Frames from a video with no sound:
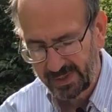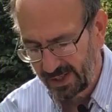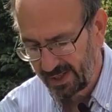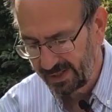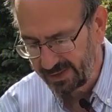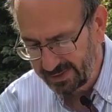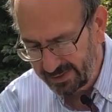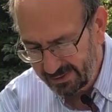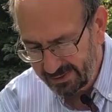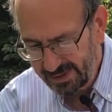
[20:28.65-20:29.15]

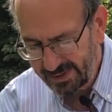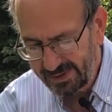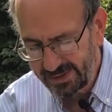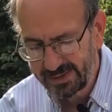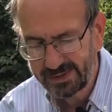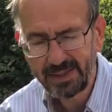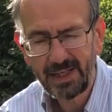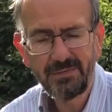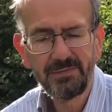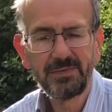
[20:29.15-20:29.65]
And this
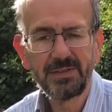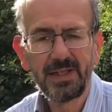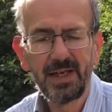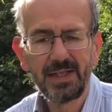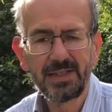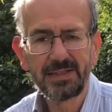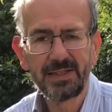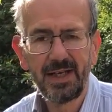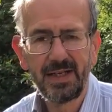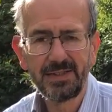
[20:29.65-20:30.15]
is 7
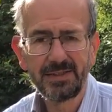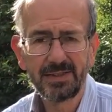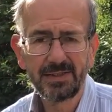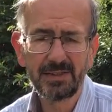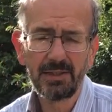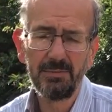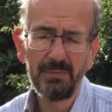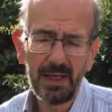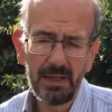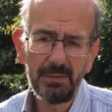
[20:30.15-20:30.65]
days later,
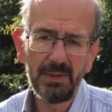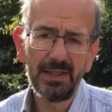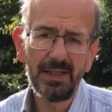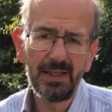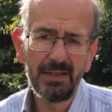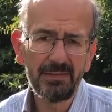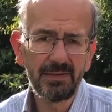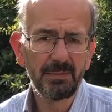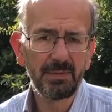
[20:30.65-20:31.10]
so maybe leave